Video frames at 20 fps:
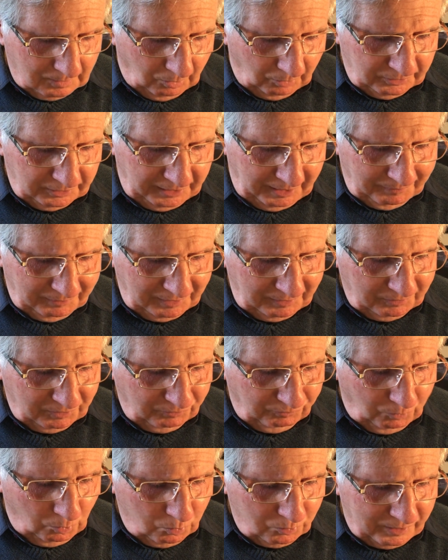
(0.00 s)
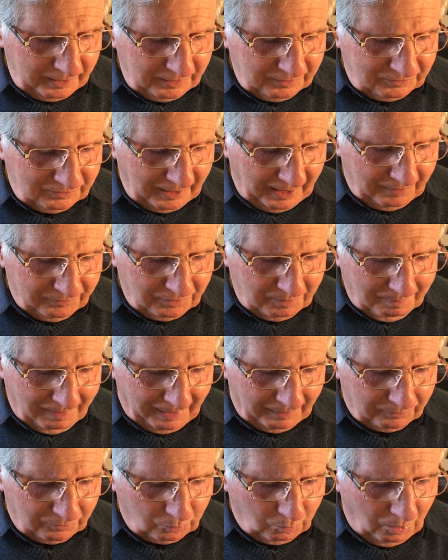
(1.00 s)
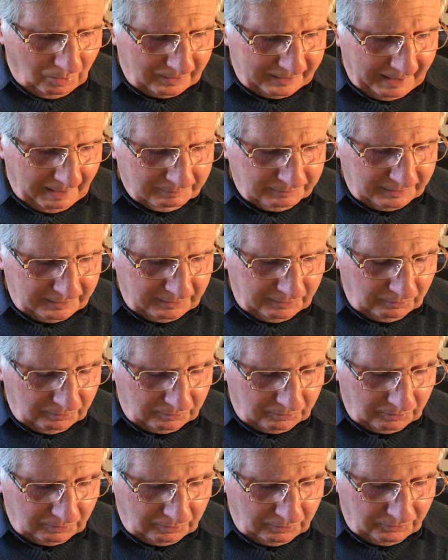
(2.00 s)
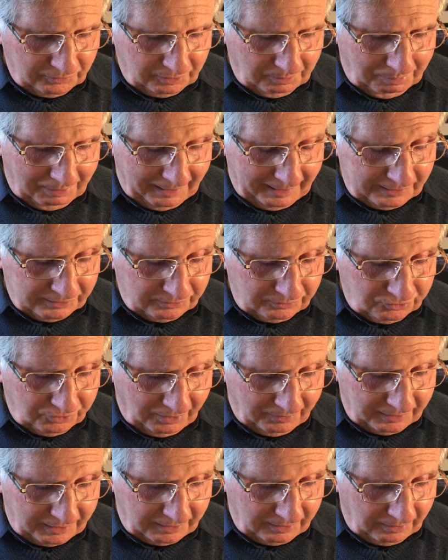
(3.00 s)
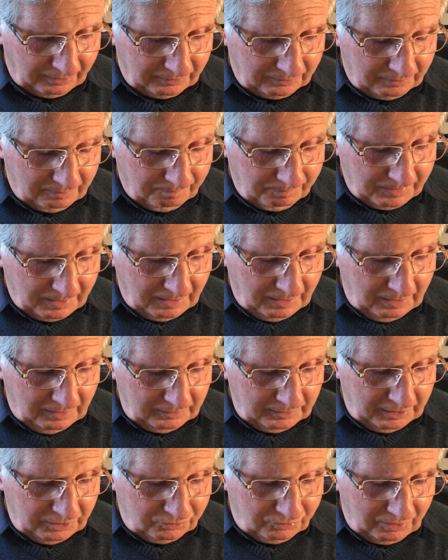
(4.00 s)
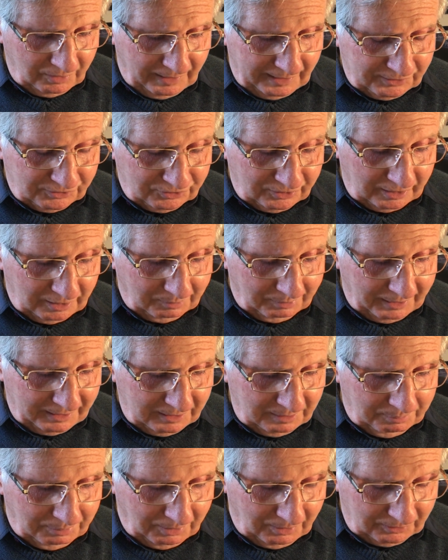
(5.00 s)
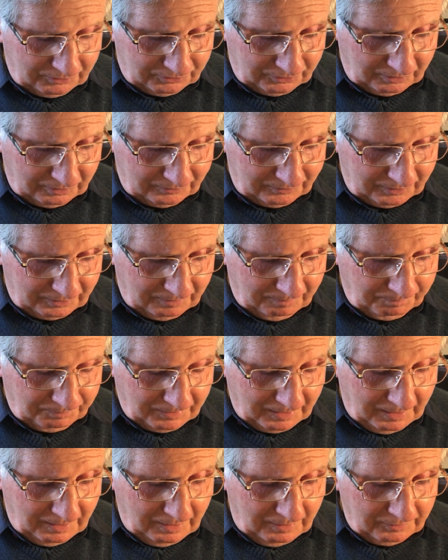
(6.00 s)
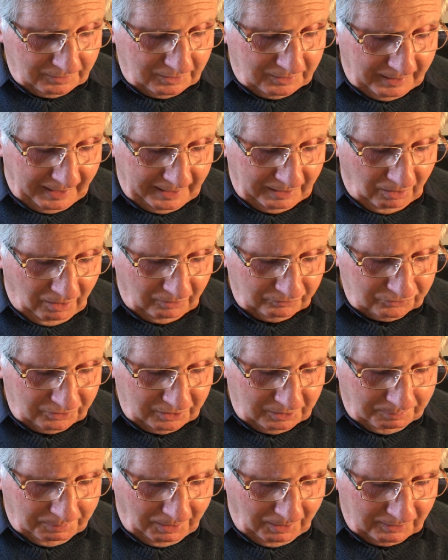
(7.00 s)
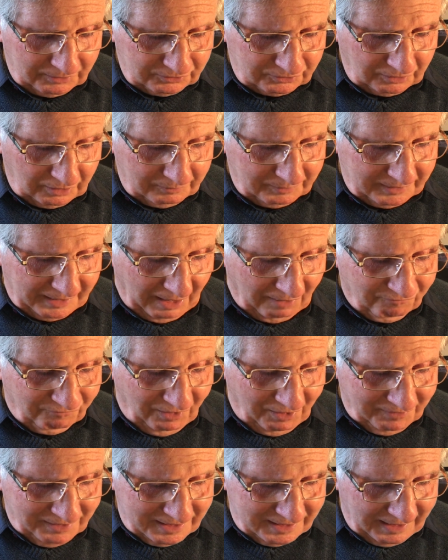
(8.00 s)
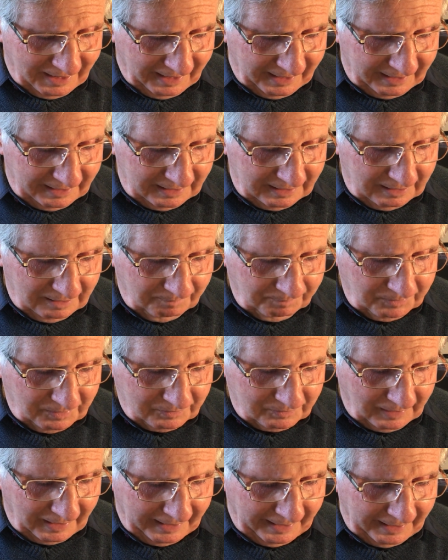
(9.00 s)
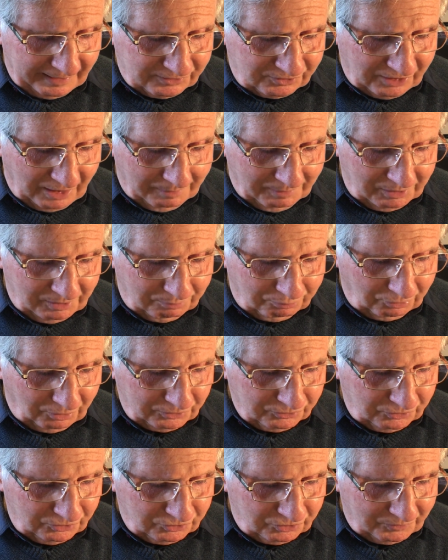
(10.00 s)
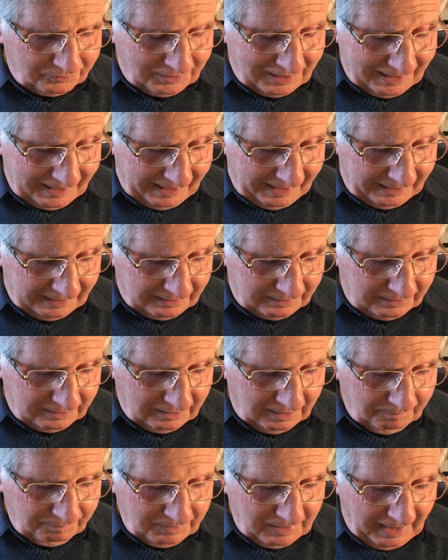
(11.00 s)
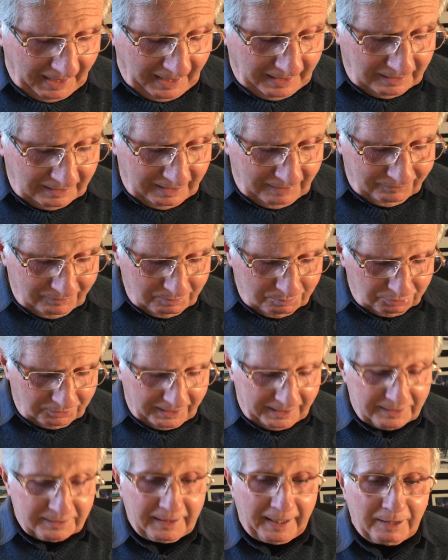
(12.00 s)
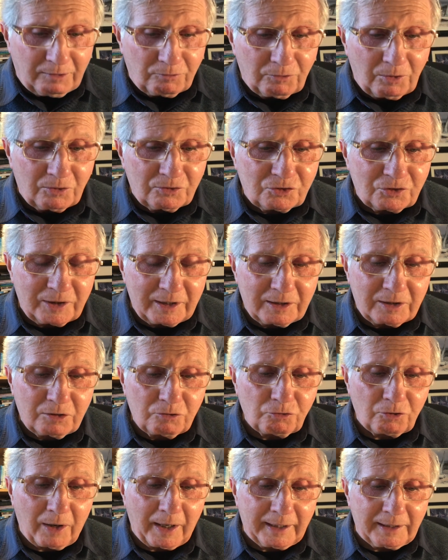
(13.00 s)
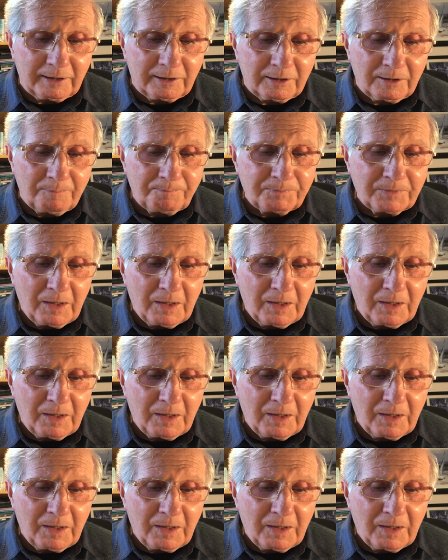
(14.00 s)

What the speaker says: On the evening of the 14th day of the month, while camped in Gilgal on the plains of Jericho, the Israelites celebrated Passover. The day after the Passover, that very day, they ate some of the produce of the land, unleavened bread and roasted grain.